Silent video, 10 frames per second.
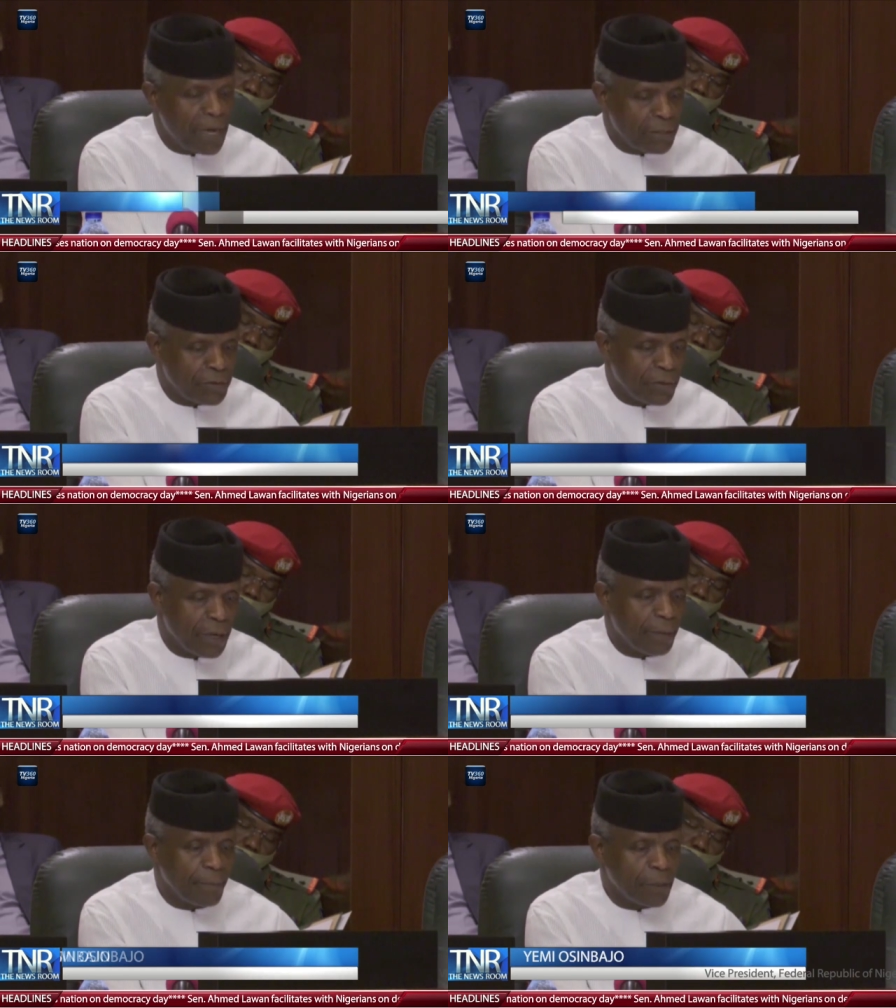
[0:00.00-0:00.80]

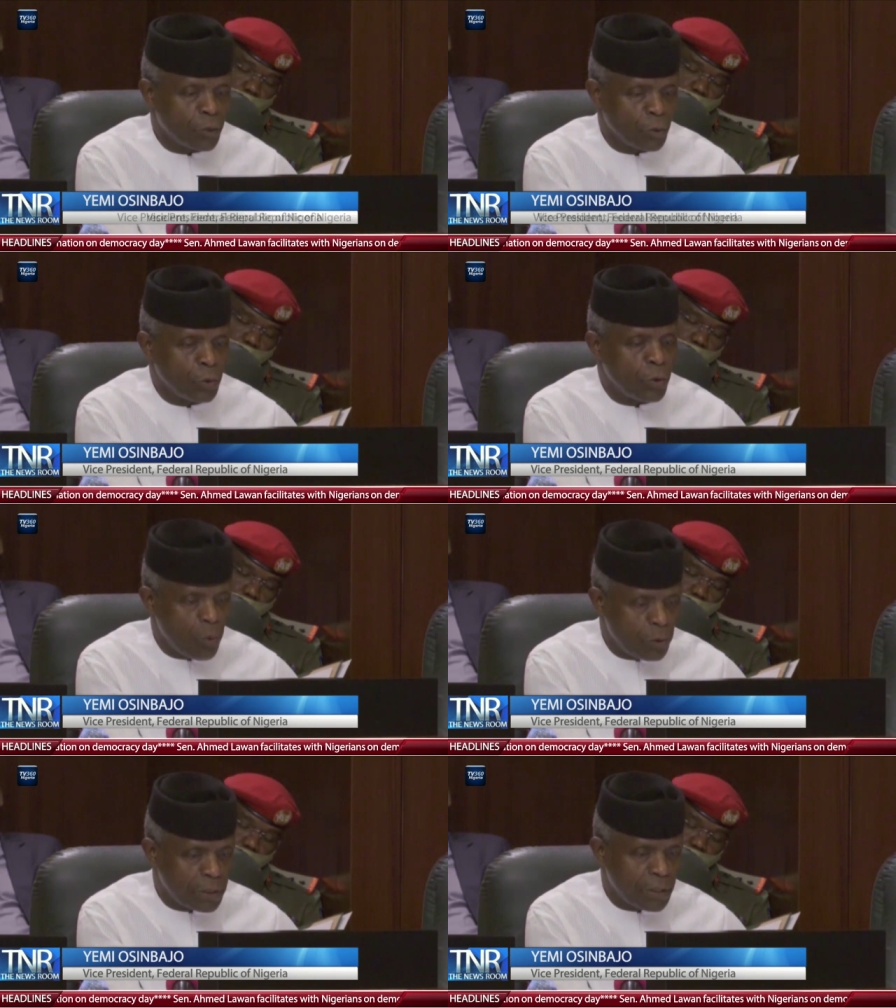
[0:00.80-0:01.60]
mantra to,
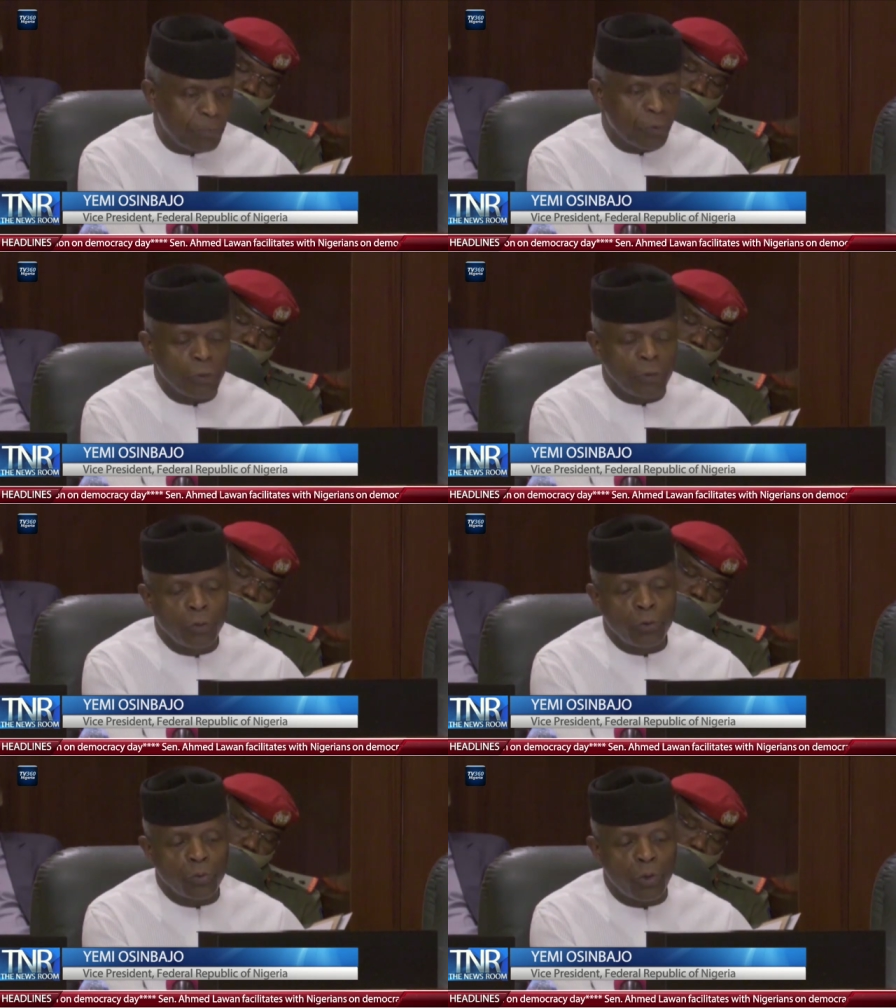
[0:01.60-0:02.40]
quote,
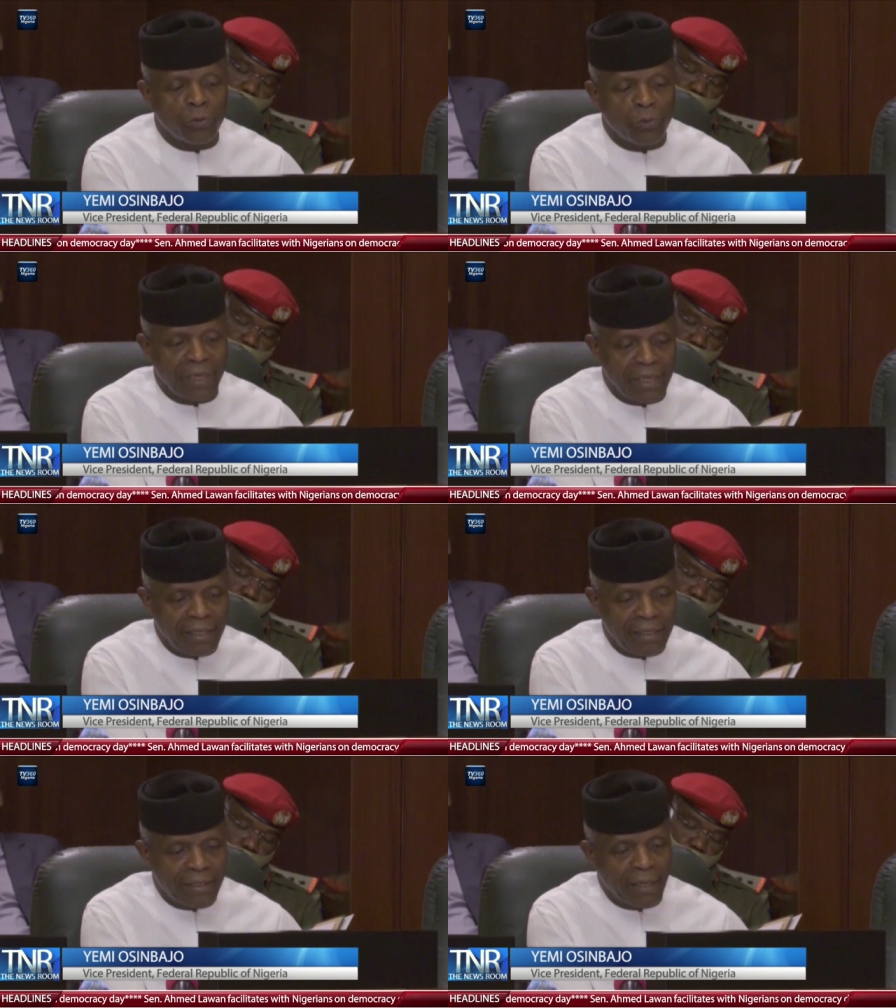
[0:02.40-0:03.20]
produce what we
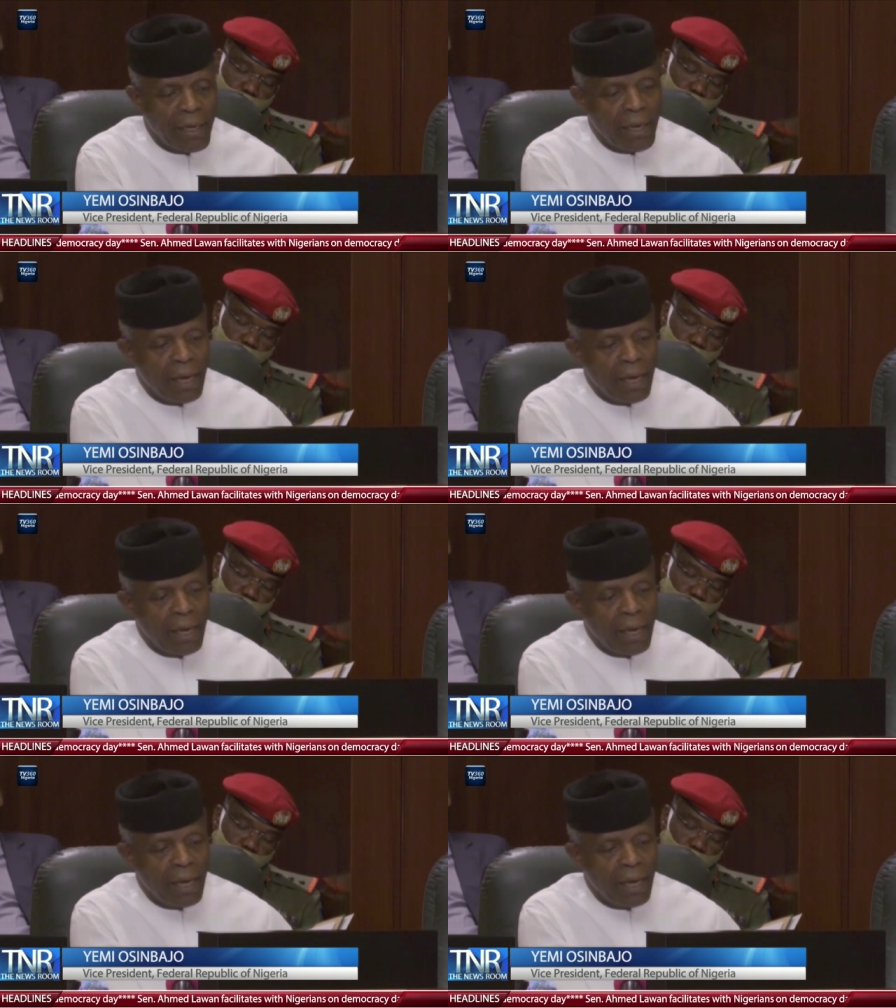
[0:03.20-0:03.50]
eat